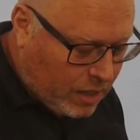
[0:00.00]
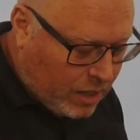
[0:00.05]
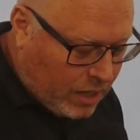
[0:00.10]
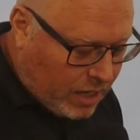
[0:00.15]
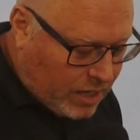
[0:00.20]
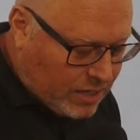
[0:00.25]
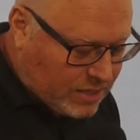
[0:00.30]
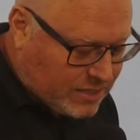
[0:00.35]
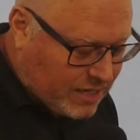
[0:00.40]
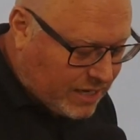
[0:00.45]

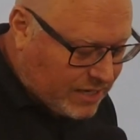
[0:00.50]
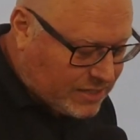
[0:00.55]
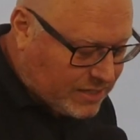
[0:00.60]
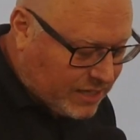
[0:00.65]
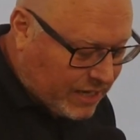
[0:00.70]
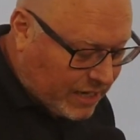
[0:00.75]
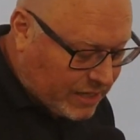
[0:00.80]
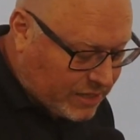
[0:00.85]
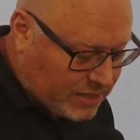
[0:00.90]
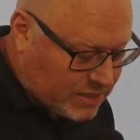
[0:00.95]
It says
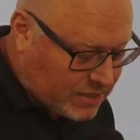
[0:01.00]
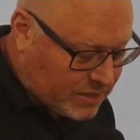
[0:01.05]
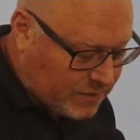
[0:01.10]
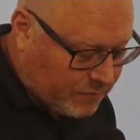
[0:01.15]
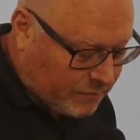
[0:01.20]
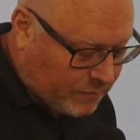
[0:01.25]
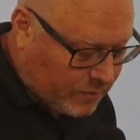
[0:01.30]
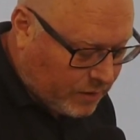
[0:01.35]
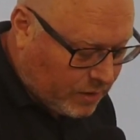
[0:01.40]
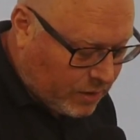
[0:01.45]
this.
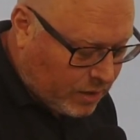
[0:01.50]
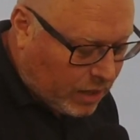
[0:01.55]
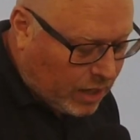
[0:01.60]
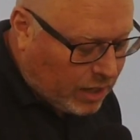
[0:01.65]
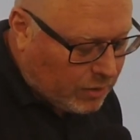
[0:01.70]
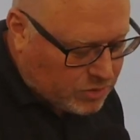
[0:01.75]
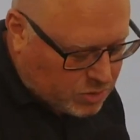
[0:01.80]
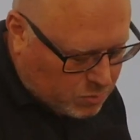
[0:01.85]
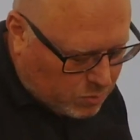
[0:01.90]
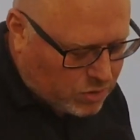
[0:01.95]

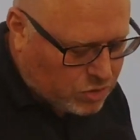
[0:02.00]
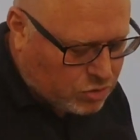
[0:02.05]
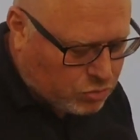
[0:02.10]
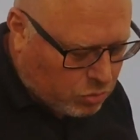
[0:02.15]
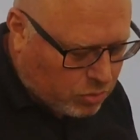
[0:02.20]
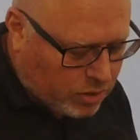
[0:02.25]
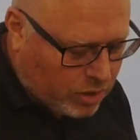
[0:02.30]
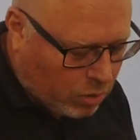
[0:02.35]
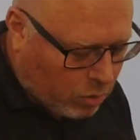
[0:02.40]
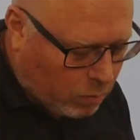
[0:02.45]
I just want to
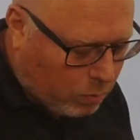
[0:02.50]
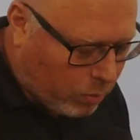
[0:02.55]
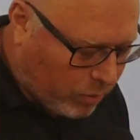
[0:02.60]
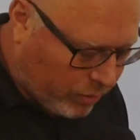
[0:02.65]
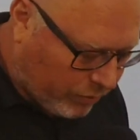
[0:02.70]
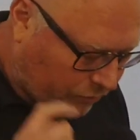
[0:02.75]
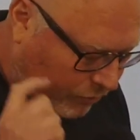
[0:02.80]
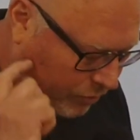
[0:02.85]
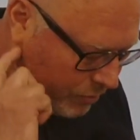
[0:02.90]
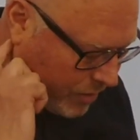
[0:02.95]
draw a little
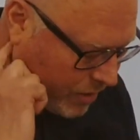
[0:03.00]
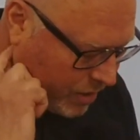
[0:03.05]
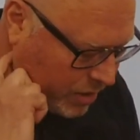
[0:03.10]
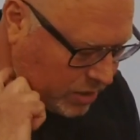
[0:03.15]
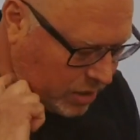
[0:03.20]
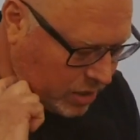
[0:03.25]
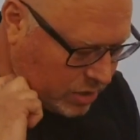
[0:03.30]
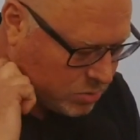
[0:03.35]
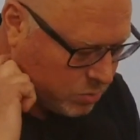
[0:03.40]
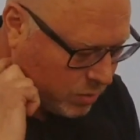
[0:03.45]
point from it
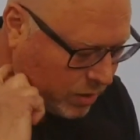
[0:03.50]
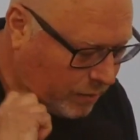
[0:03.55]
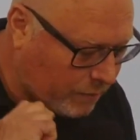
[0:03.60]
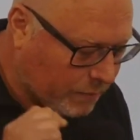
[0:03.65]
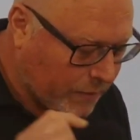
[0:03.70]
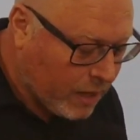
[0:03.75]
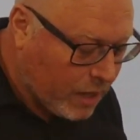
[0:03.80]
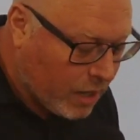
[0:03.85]
as well,